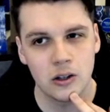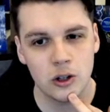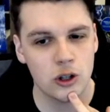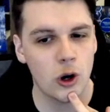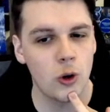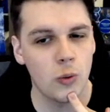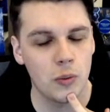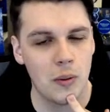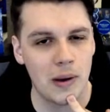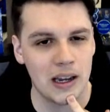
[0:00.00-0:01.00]
So who would
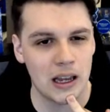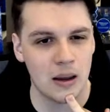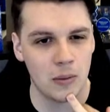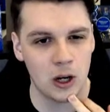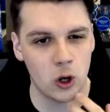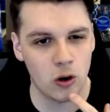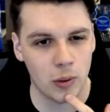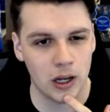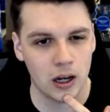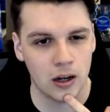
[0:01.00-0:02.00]
be better than him in your
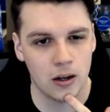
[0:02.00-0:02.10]
opinion?